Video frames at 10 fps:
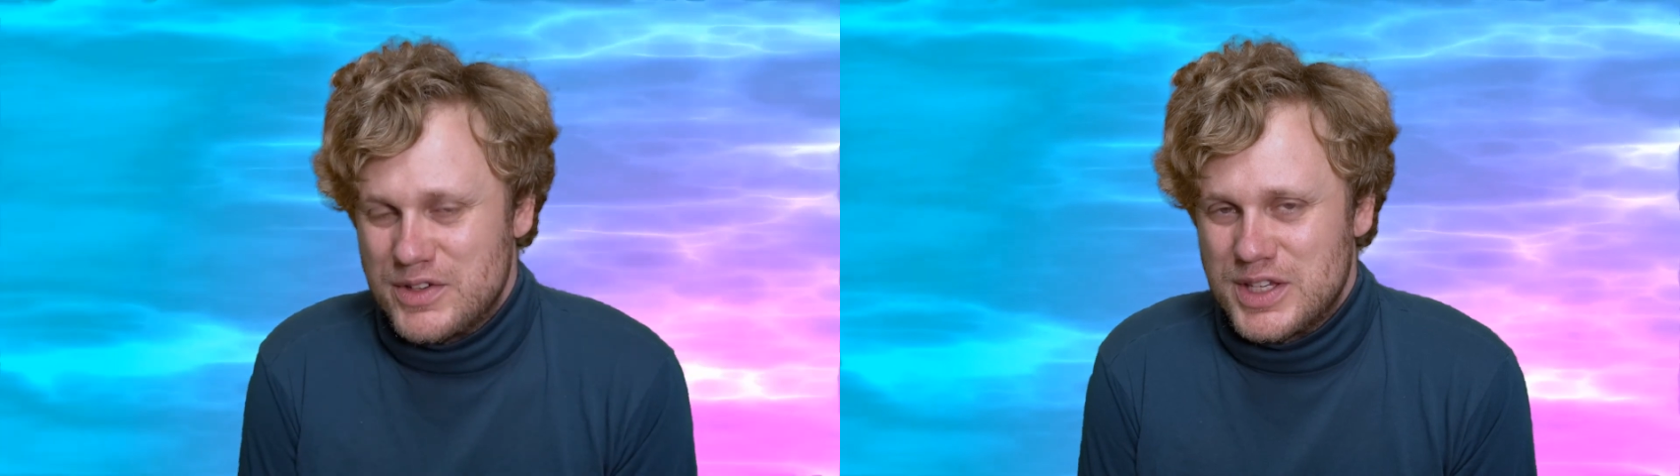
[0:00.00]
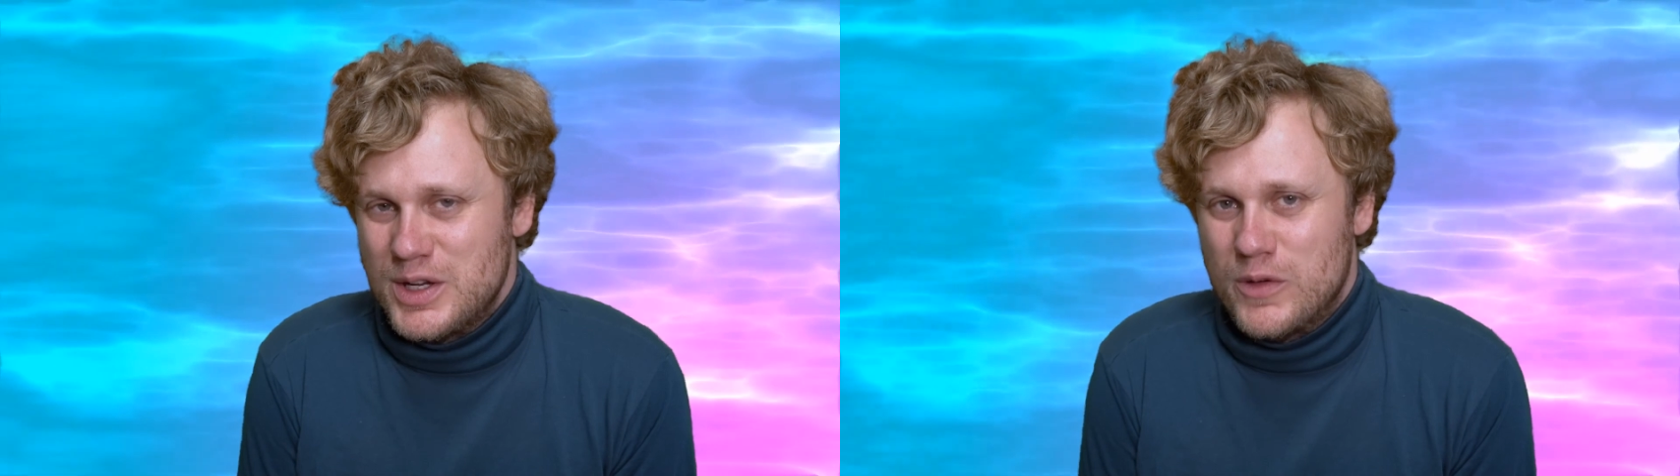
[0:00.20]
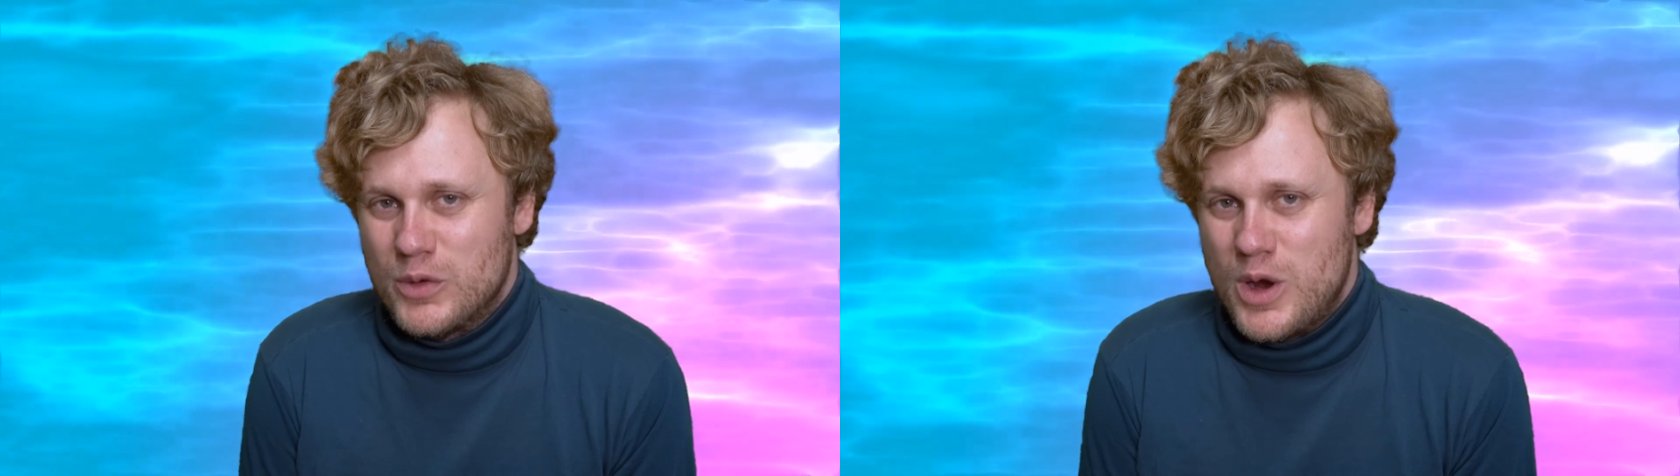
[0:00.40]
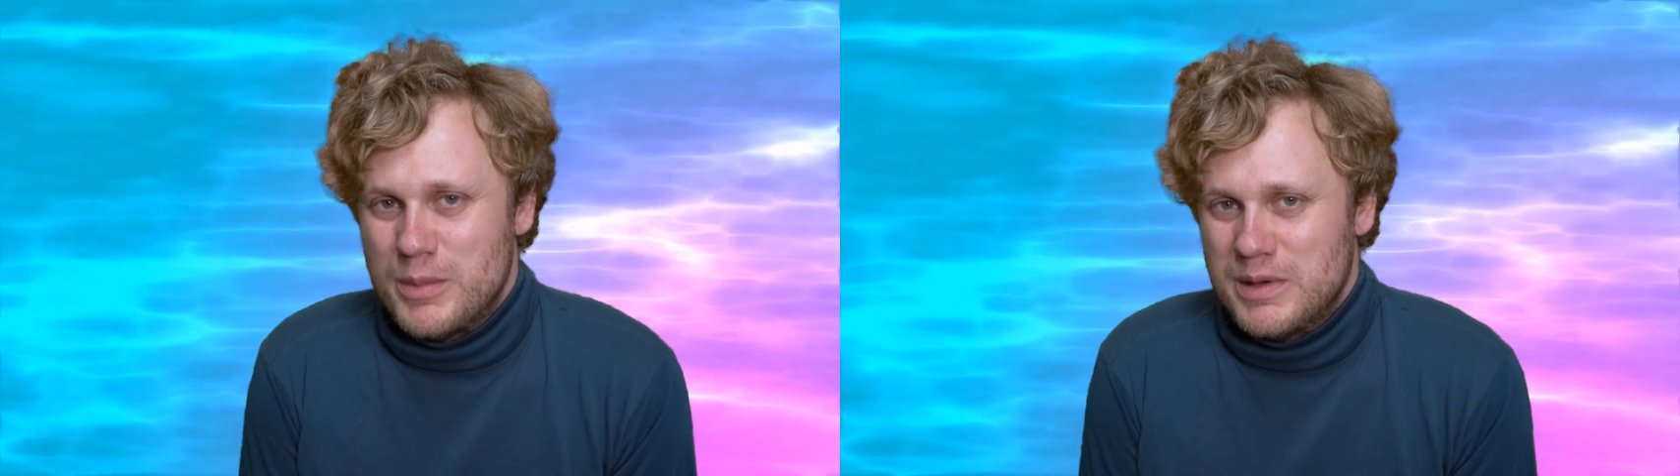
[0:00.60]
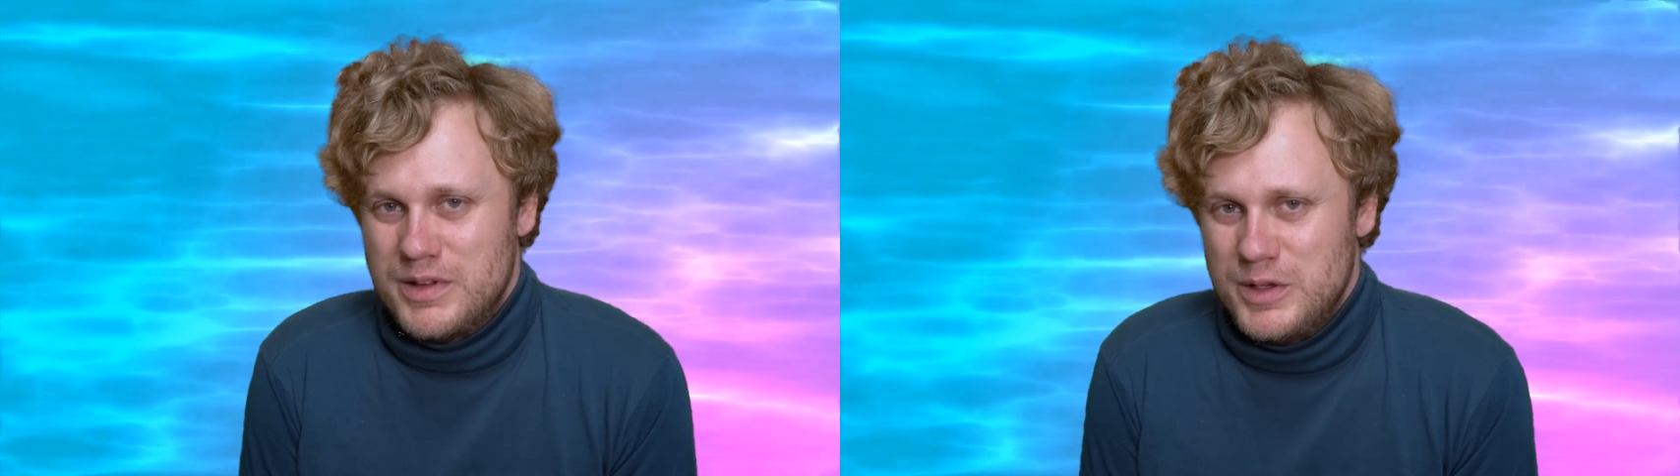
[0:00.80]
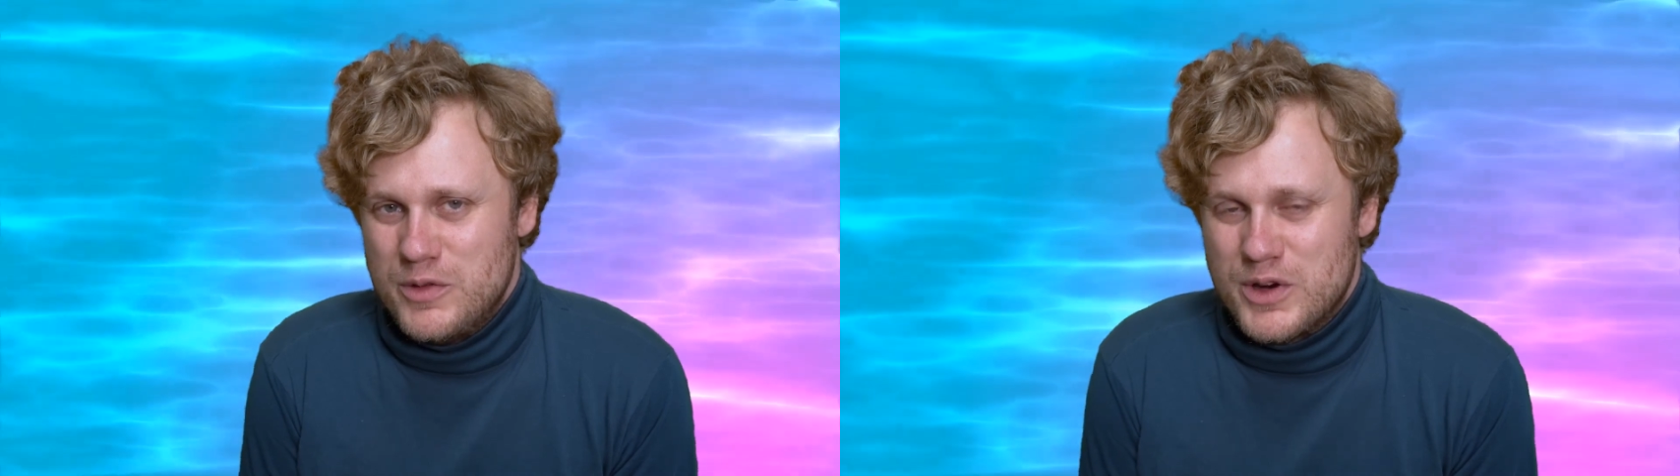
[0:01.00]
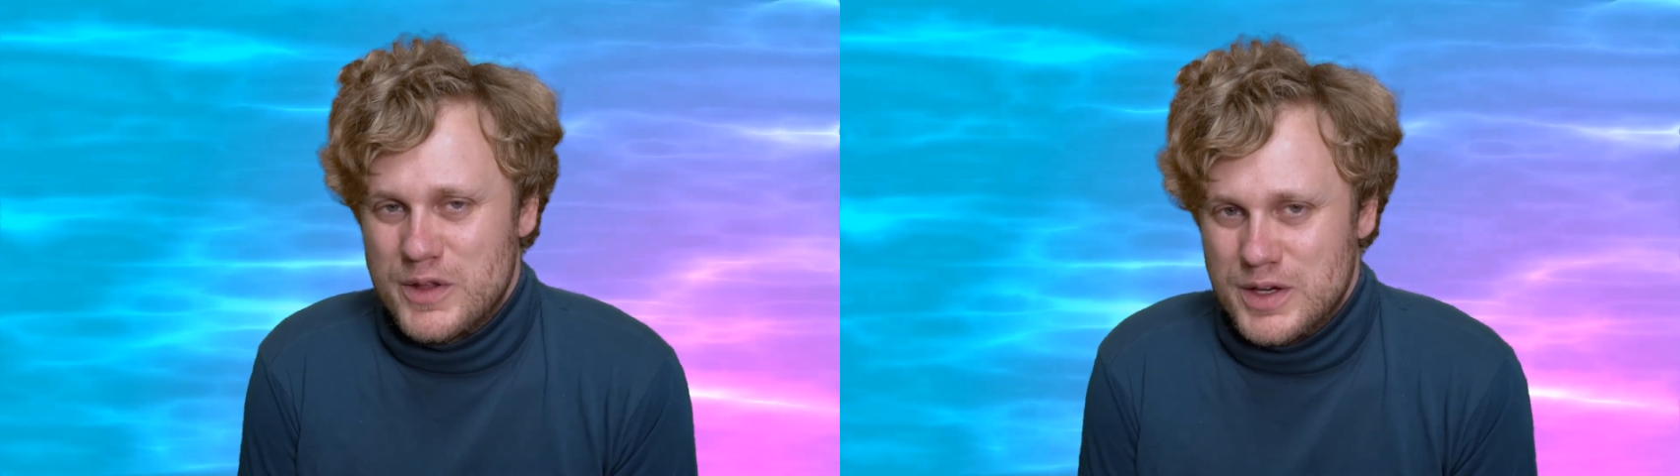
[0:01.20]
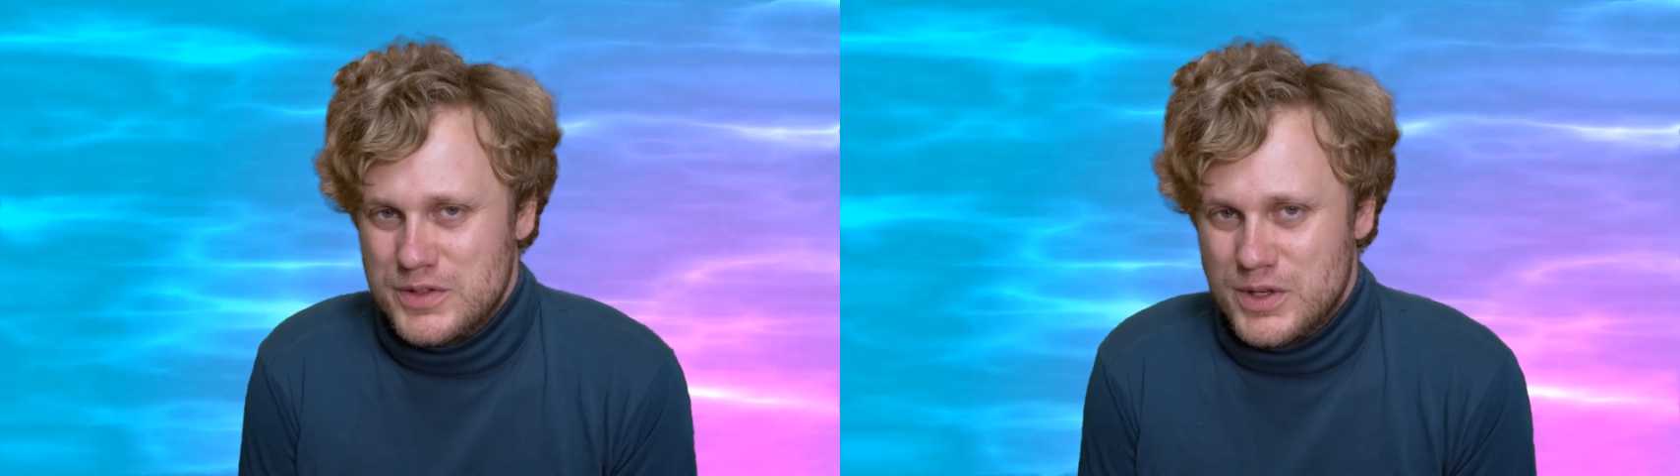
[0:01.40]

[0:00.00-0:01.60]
just gonna overwhelm you further.